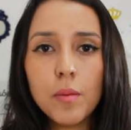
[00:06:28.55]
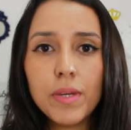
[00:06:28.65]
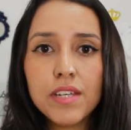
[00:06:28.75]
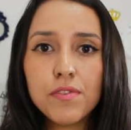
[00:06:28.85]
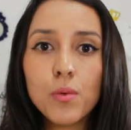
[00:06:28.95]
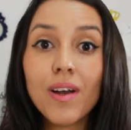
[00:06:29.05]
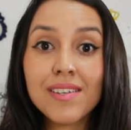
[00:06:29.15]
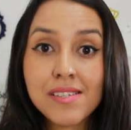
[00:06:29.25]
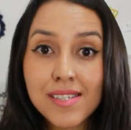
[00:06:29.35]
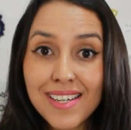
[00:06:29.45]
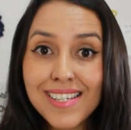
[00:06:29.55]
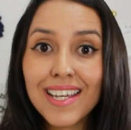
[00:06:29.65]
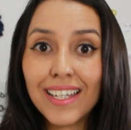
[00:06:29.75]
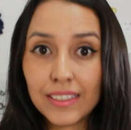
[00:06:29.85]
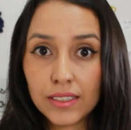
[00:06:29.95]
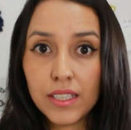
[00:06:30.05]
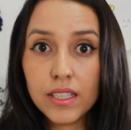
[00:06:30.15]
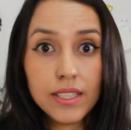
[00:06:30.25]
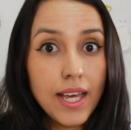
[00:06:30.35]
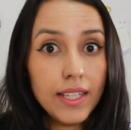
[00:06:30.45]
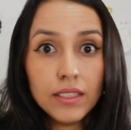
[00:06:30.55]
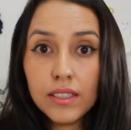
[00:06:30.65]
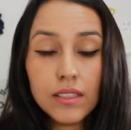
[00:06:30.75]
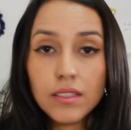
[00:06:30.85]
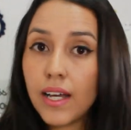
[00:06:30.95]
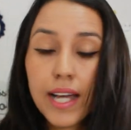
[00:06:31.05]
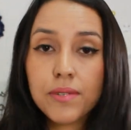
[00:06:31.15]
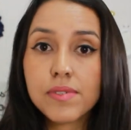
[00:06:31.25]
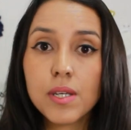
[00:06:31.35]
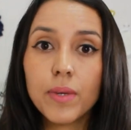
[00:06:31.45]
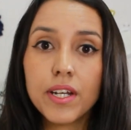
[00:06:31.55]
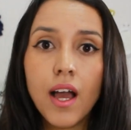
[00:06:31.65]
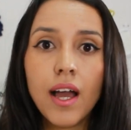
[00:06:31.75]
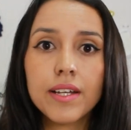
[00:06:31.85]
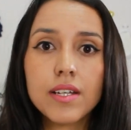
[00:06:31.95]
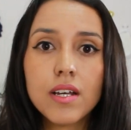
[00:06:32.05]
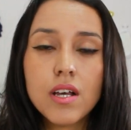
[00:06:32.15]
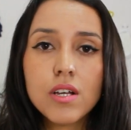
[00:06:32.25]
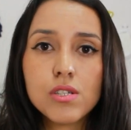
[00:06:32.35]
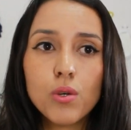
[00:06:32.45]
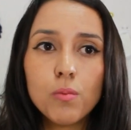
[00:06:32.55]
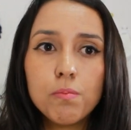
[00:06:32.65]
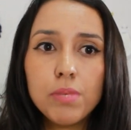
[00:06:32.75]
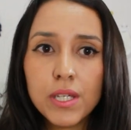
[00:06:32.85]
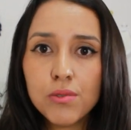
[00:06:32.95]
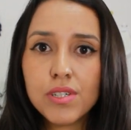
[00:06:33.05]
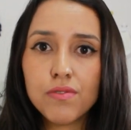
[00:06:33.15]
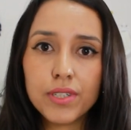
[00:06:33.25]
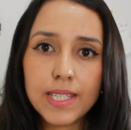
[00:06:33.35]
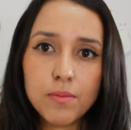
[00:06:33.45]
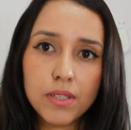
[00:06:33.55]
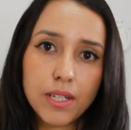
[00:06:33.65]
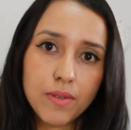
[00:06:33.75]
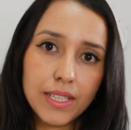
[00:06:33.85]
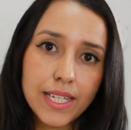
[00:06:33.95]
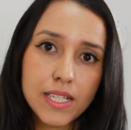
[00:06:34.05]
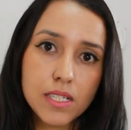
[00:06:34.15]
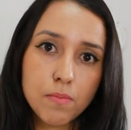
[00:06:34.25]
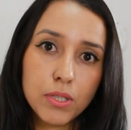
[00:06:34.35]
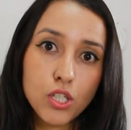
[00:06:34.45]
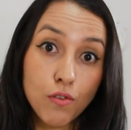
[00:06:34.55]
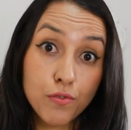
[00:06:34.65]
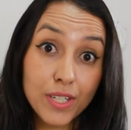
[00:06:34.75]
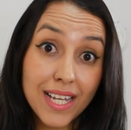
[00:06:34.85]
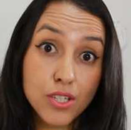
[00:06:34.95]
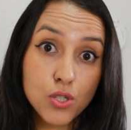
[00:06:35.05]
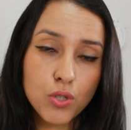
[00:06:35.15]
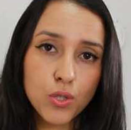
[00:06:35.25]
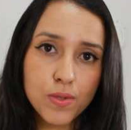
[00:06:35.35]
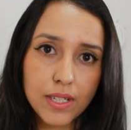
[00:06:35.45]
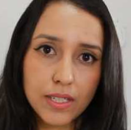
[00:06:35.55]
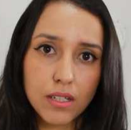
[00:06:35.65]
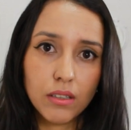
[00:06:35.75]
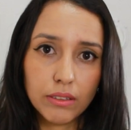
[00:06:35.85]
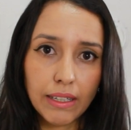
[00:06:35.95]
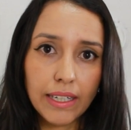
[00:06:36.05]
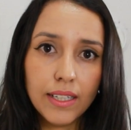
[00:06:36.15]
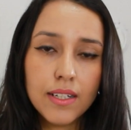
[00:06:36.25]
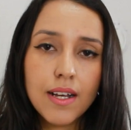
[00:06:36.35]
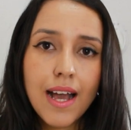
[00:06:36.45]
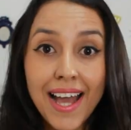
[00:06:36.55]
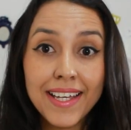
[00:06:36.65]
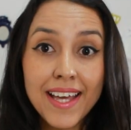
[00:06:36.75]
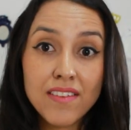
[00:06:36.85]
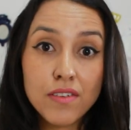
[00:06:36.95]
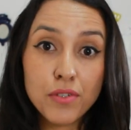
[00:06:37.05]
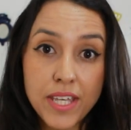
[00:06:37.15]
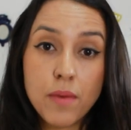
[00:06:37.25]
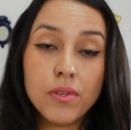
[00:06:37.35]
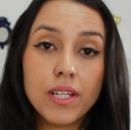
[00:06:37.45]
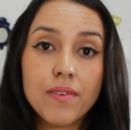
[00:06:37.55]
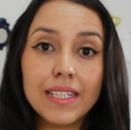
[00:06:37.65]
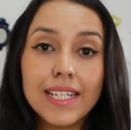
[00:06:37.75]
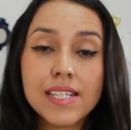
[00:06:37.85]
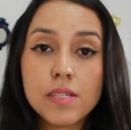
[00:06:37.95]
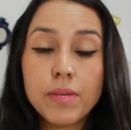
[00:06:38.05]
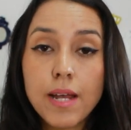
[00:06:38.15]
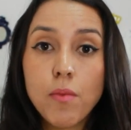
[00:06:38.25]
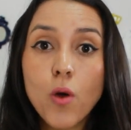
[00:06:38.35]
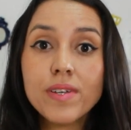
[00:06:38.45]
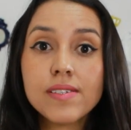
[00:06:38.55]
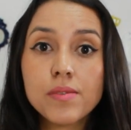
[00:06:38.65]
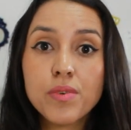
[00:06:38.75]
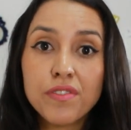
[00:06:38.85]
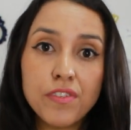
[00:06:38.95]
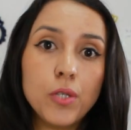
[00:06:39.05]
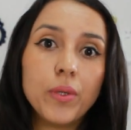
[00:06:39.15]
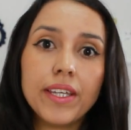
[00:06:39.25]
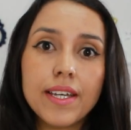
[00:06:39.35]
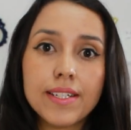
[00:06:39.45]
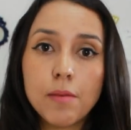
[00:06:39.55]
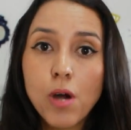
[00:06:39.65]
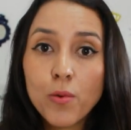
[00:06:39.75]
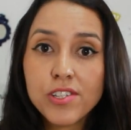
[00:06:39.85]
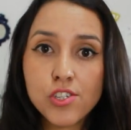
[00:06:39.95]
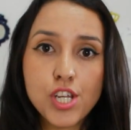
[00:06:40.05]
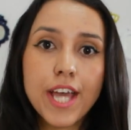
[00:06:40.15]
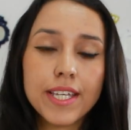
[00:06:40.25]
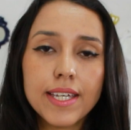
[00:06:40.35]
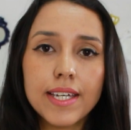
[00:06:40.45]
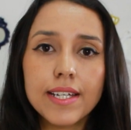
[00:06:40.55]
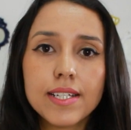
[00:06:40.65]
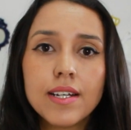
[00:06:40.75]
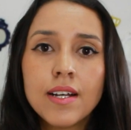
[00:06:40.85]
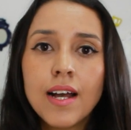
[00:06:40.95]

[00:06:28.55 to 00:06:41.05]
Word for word: But if you are studying, then I don't see why not. So build a vocabulary list, but don't forget to use it, okay? I have a vocabulary list, but I'm always reviewing it. I'm always checking it.